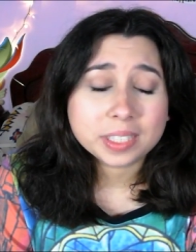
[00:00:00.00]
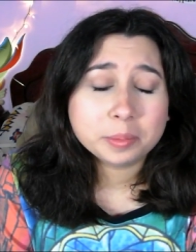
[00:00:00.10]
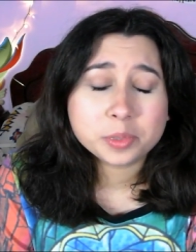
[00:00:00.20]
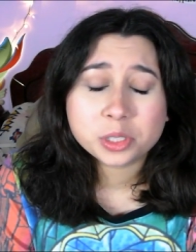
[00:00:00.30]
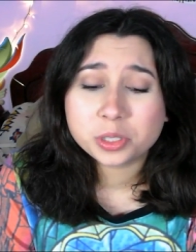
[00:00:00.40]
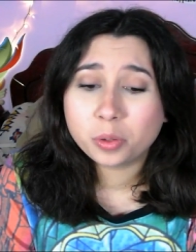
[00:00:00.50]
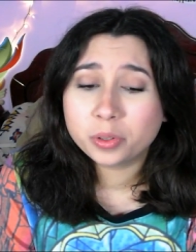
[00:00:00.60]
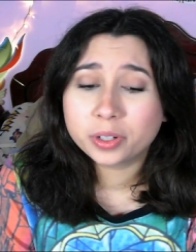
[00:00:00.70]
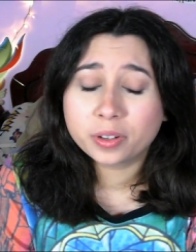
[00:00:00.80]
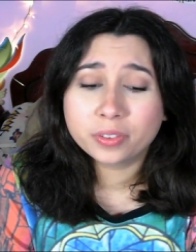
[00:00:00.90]
I'm so
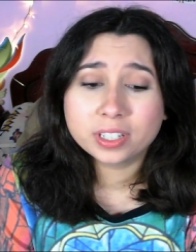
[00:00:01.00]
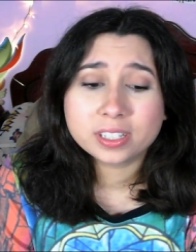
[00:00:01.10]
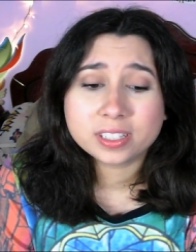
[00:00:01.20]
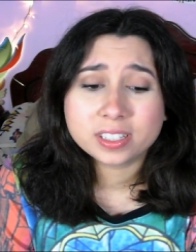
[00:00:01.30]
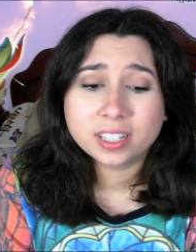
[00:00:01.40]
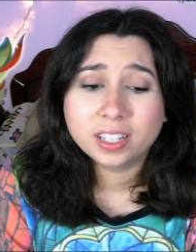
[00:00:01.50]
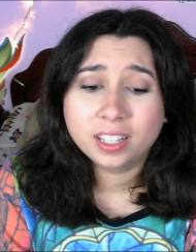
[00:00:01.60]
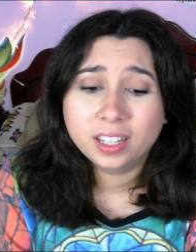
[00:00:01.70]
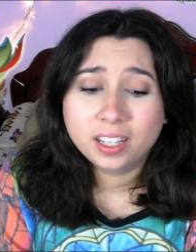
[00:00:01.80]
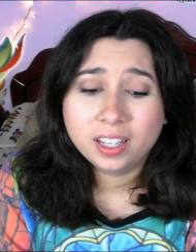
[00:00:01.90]
nervous.
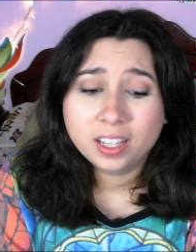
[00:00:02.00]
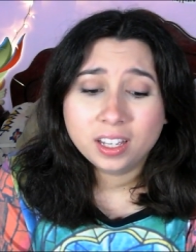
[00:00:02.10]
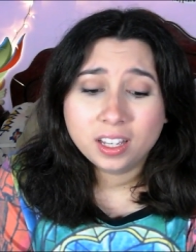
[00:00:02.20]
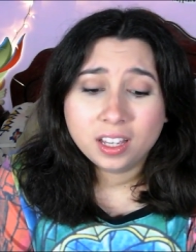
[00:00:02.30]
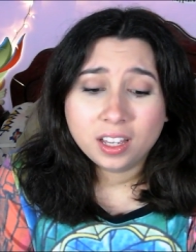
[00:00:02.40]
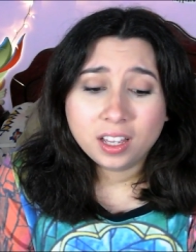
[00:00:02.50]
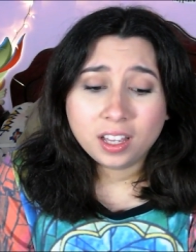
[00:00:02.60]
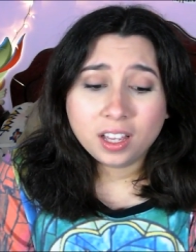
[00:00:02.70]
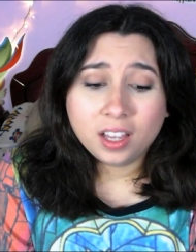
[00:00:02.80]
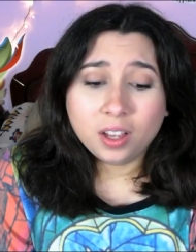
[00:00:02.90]
You take fire from the
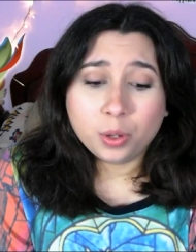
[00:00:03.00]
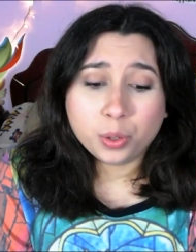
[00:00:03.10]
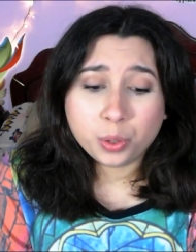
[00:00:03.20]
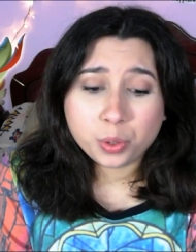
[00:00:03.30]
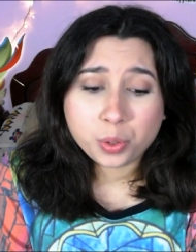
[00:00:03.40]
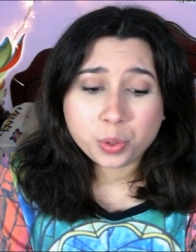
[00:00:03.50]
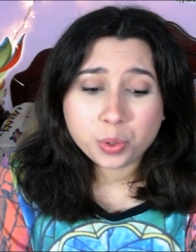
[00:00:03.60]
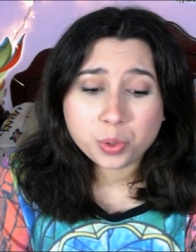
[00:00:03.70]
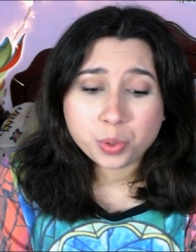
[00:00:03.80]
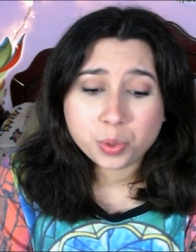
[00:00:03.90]
windows.
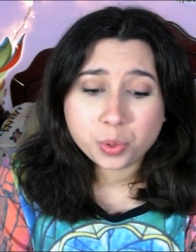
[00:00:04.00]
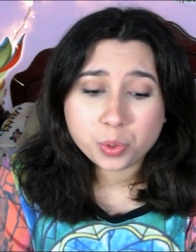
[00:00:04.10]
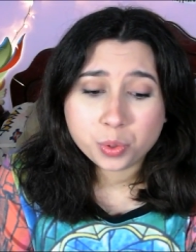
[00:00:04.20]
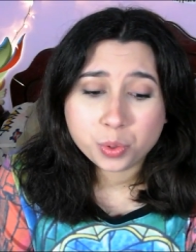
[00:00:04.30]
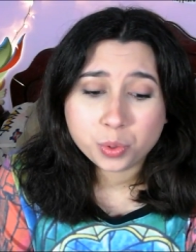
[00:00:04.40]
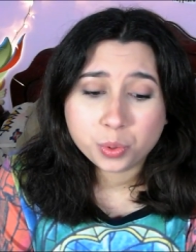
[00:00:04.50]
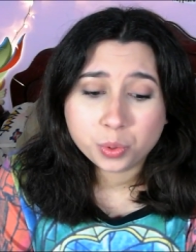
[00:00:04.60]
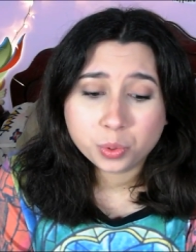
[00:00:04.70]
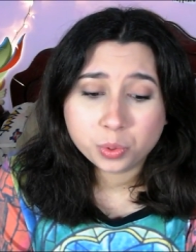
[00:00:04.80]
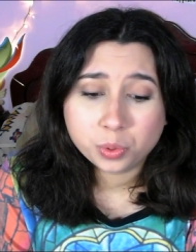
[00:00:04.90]
We fire
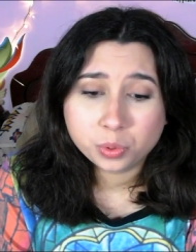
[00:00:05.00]
back.